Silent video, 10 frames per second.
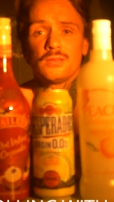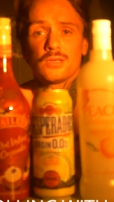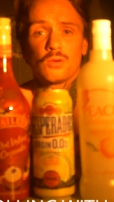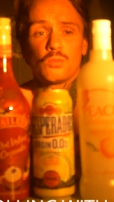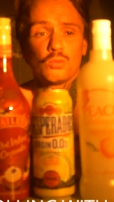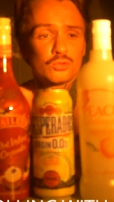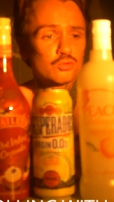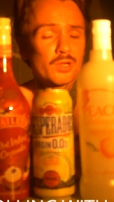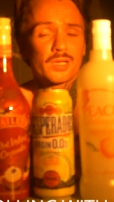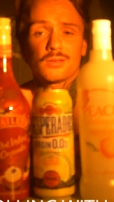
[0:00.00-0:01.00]
You know, one
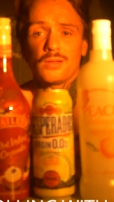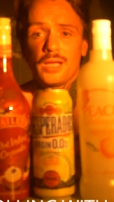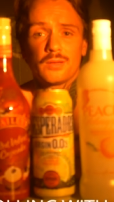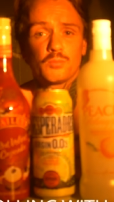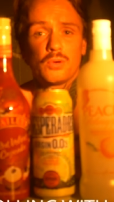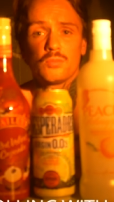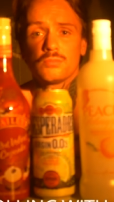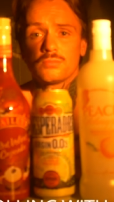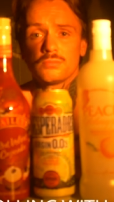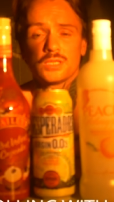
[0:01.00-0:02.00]
drink and boom.
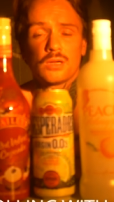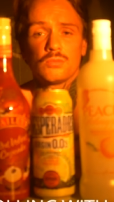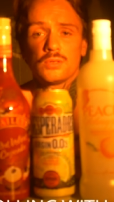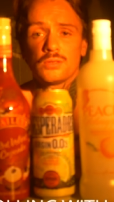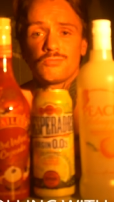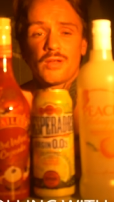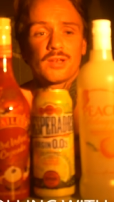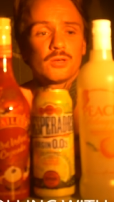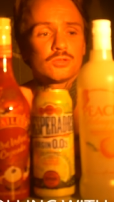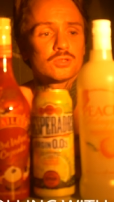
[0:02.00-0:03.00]
You know,
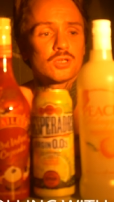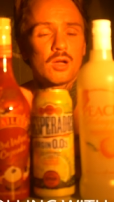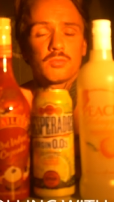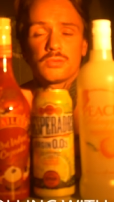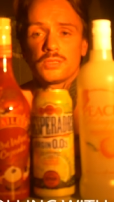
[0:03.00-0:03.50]
revolution job.